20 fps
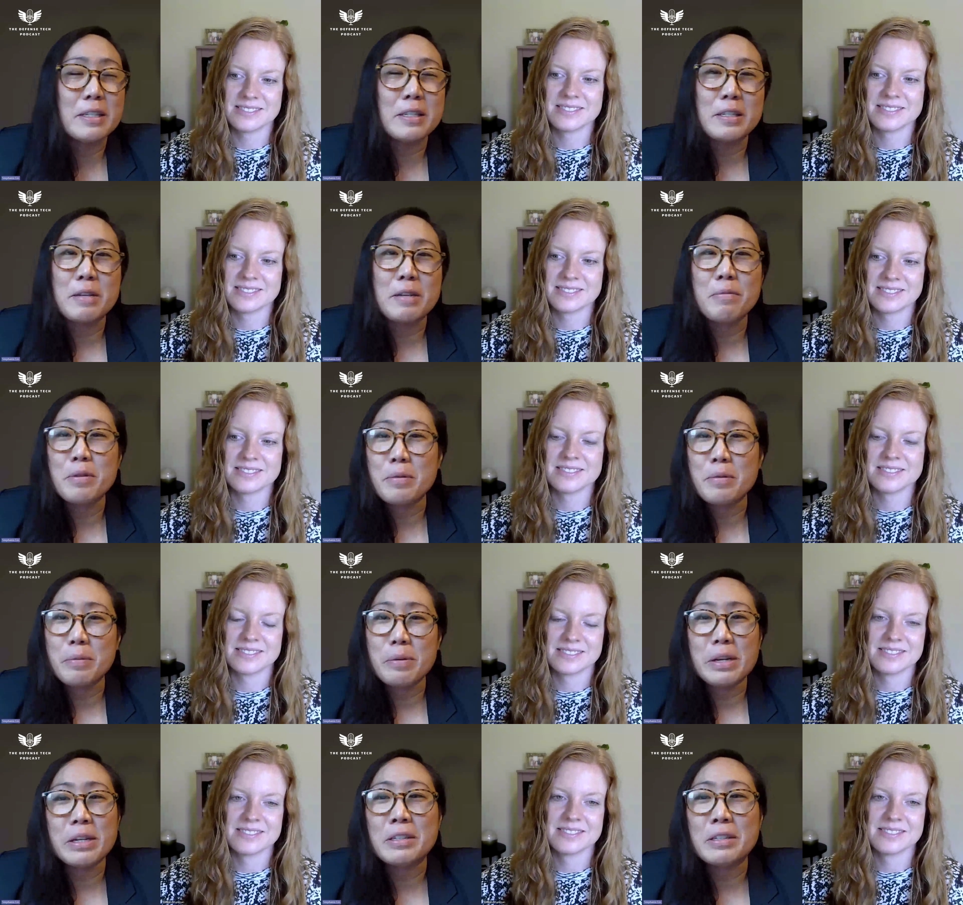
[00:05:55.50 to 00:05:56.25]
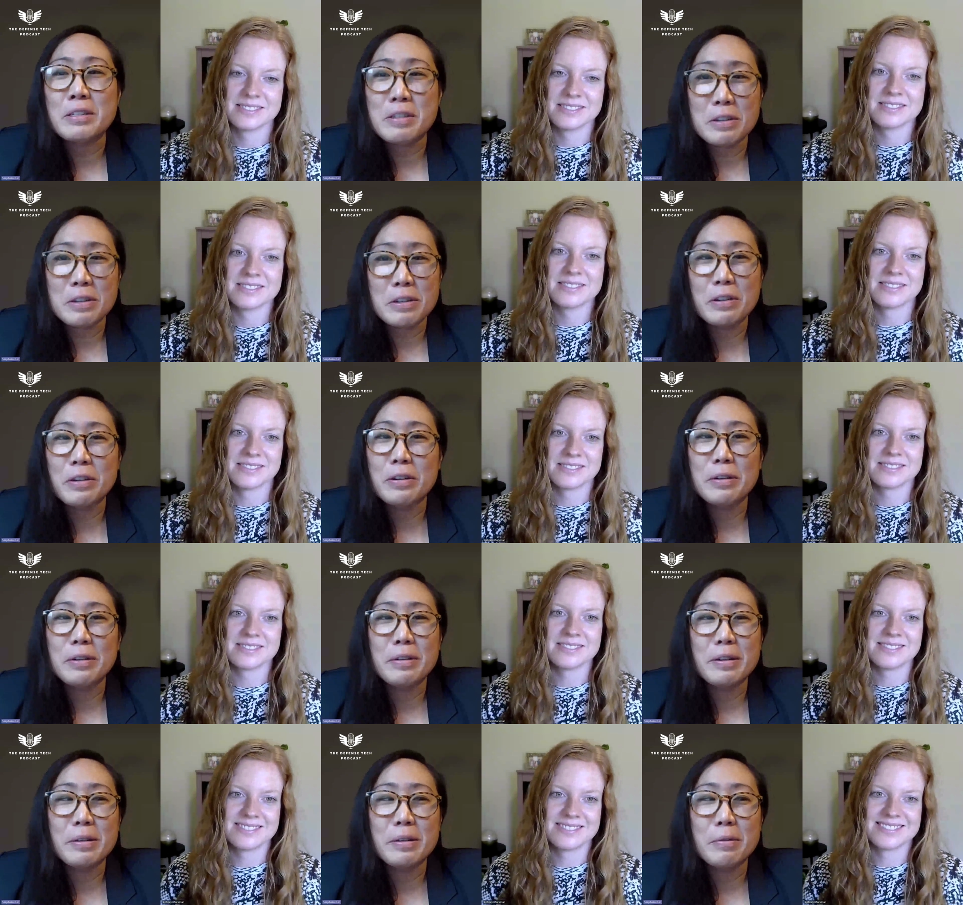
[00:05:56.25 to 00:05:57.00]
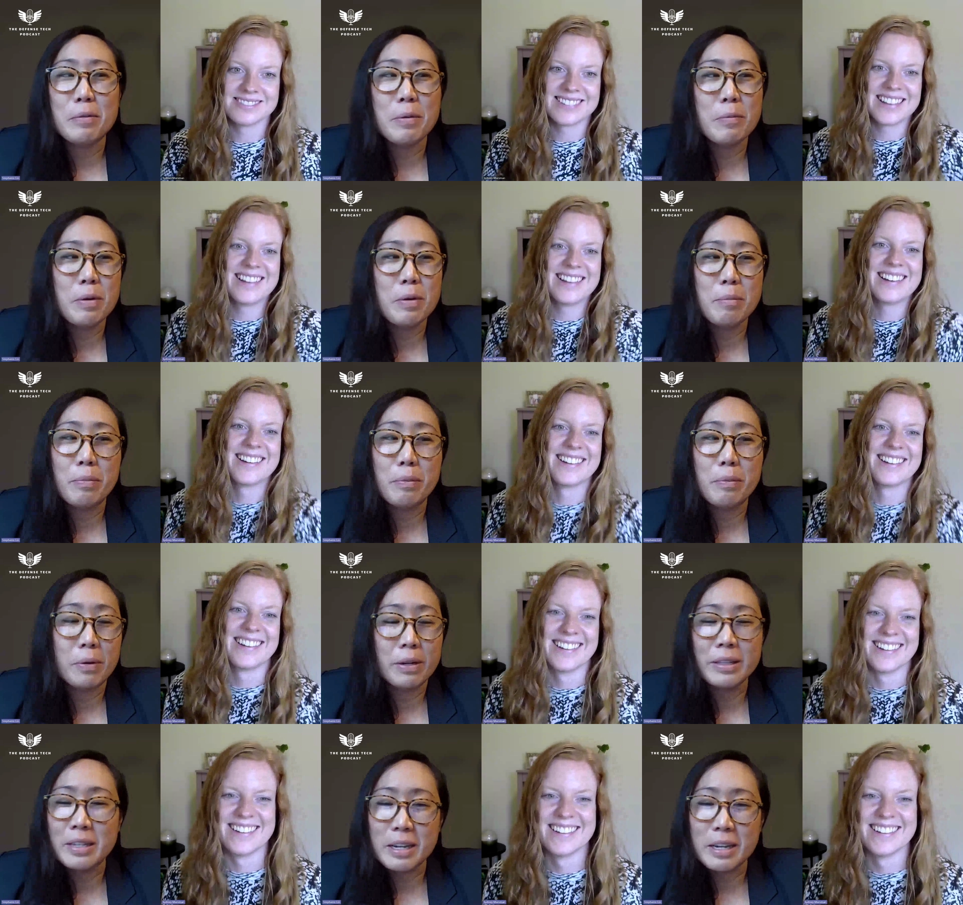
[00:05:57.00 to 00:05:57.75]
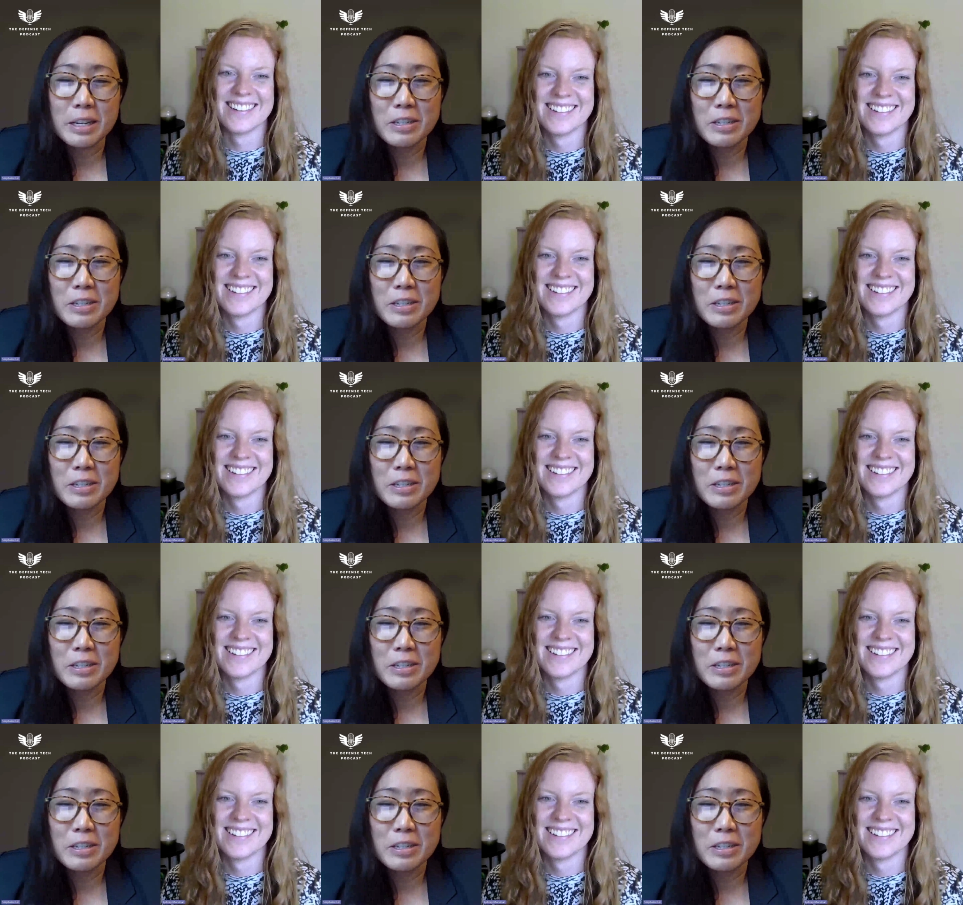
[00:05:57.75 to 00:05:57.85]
Speaker 1: to see what we can do when we bring the